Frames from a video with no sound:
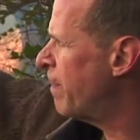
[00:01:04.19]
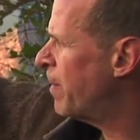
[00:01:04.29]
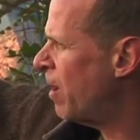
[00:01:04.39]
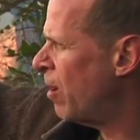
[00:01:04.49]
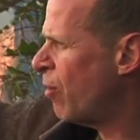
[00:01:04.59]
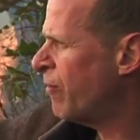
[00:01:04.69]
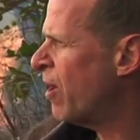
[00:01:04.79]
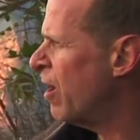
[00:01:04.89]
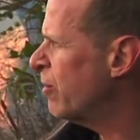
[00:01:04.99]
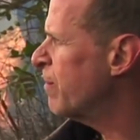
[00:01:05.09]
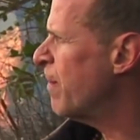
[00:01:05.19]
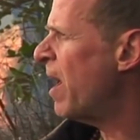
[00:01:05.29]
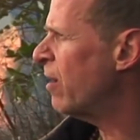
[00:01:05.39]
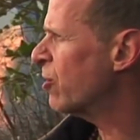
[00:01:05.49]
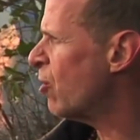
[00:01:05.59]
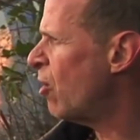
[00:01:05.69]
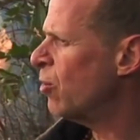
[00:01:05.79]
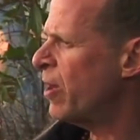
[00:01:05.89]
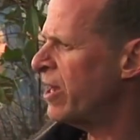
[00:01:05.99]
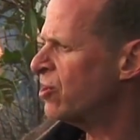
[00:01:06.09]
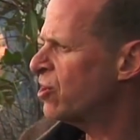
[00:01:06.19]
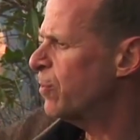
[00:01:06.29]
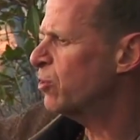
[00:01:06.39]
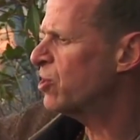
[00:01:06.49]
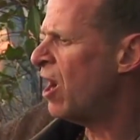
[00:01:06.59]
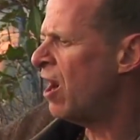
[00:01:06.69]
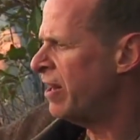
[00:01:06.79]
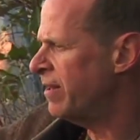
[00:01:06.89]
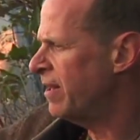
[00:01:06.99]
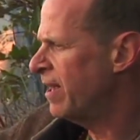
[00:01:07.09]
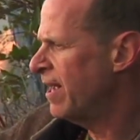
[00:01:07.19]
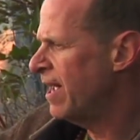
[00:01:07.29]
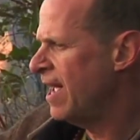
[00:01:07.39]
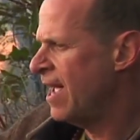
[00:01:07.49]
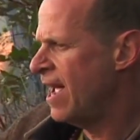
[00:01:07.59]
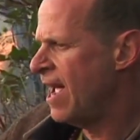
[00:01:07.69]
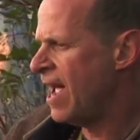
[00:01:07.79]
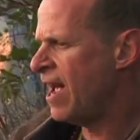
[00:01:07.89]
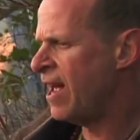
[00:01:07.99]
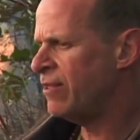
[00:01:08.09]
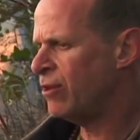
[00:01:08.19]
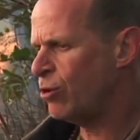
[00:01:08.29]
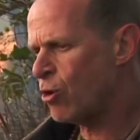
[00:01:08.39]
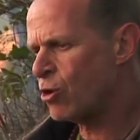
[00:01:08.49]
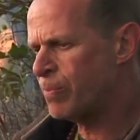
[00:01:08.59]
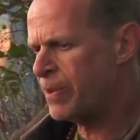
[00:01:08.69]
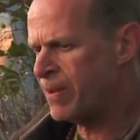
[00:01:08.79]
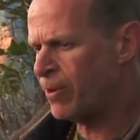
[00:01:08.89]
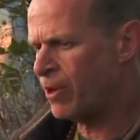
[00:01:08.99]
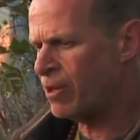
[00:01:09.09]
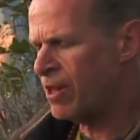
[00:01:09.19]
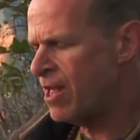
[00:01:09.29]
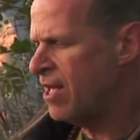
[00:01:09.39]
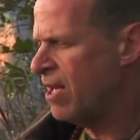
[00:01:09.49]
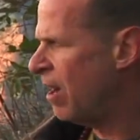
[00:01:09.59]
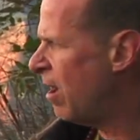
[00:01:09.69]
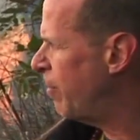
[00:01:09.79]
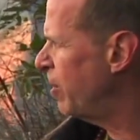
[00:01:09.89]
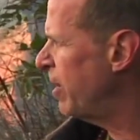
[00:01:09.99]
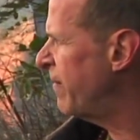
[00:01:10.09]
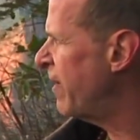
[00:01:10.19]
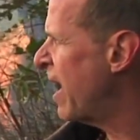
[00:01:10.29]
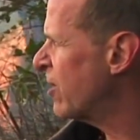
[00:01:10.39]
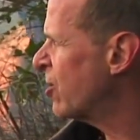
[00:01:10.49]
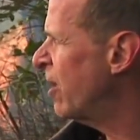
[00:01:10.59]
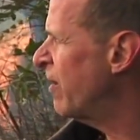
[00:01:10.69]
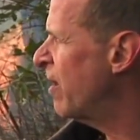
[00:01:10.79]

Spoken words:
up over 100 miles, all the way into Bhutan. And the local people believe it has